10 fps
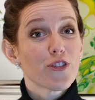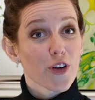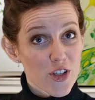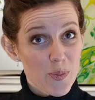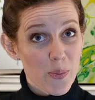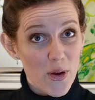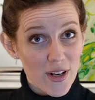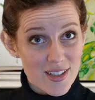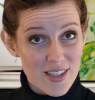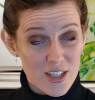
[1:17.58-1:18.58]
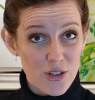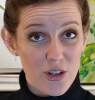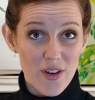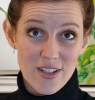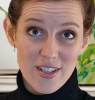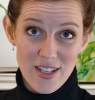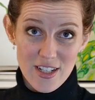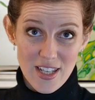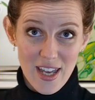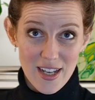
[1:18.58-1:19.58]
first product that you're going to
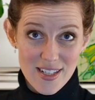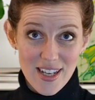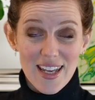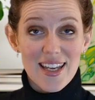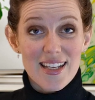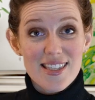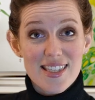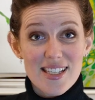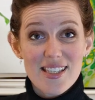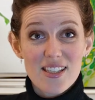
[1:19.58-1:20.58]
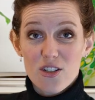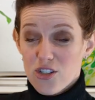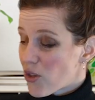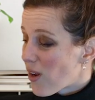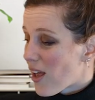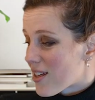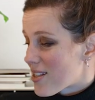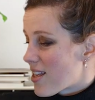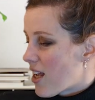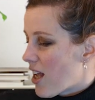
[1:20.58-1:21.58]
need to get is this
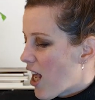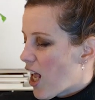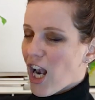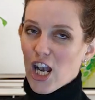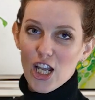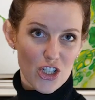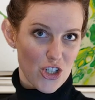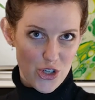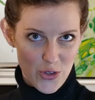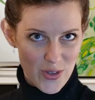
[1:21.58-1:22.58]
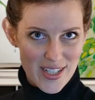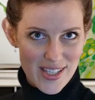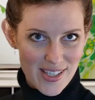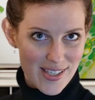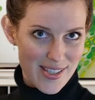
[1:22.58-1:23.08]
Dulux Luxurious